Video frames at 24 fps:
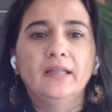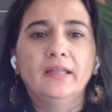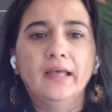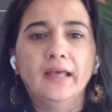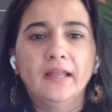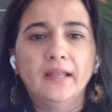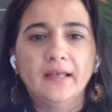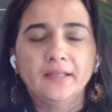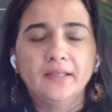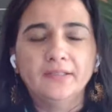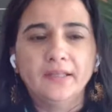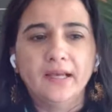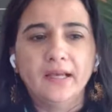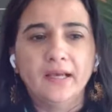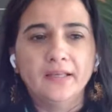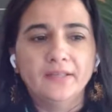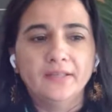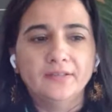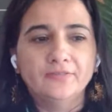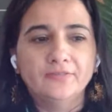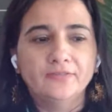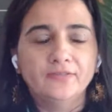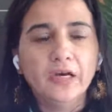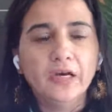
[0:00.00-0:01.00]
and
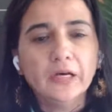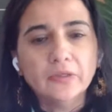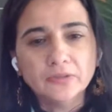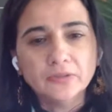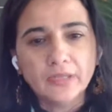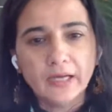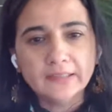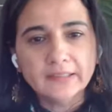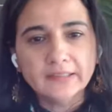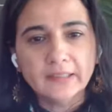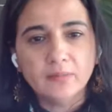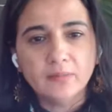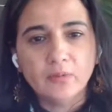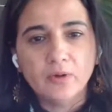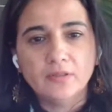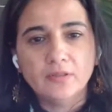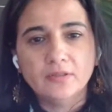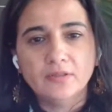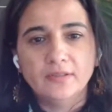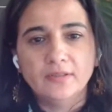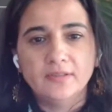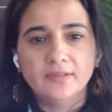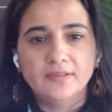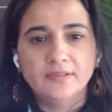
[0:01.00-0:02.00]
I found out
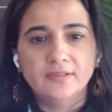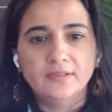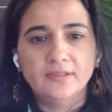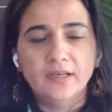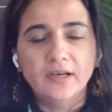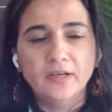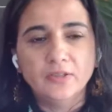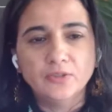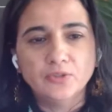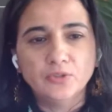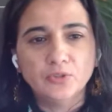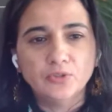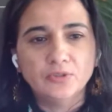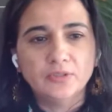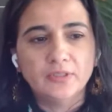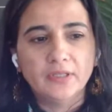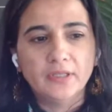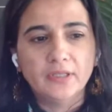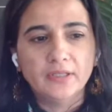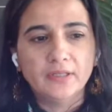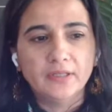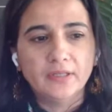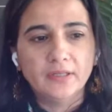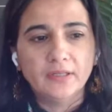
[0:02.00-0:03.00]
about this young
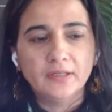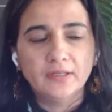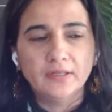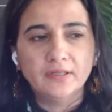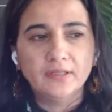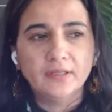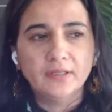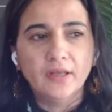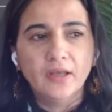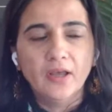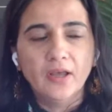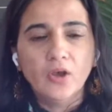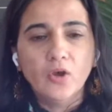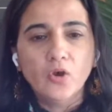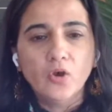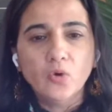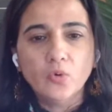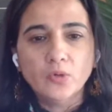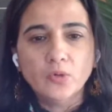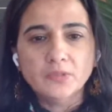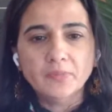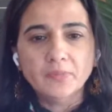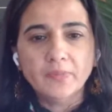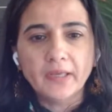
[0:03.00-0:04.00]
Jordanian
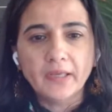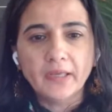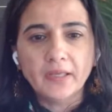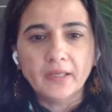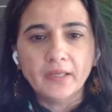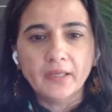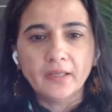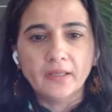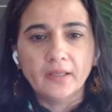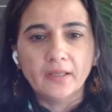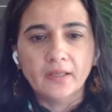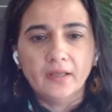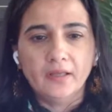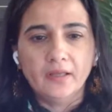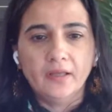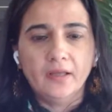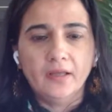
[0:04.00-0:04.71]
who was making